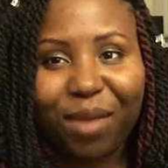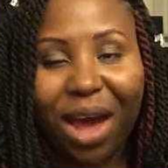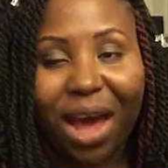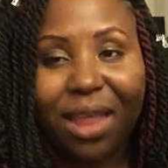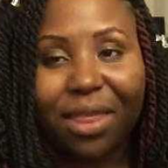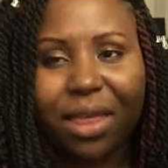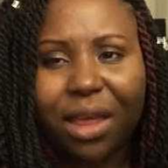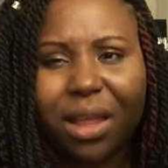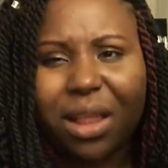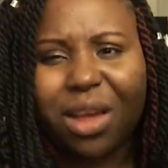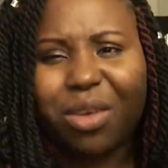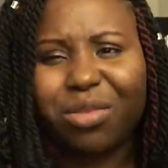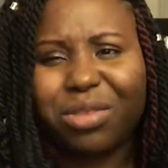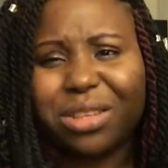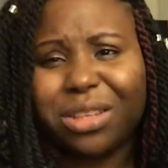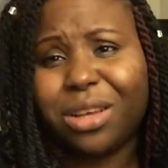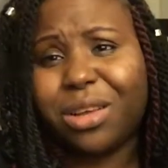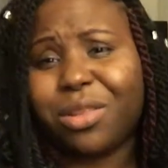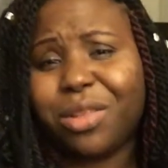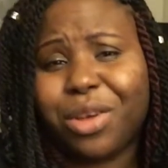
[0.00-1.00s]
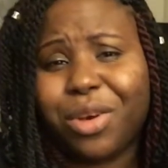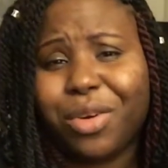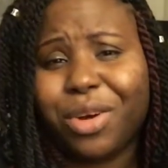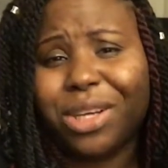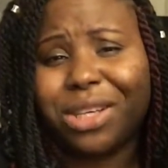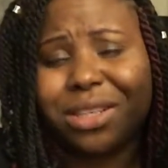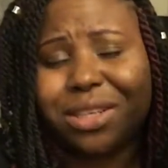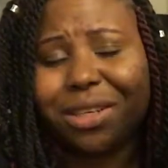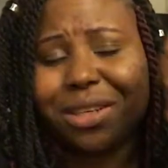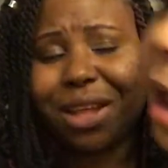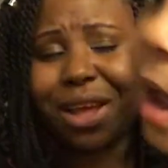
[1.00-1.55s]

I think that was the only question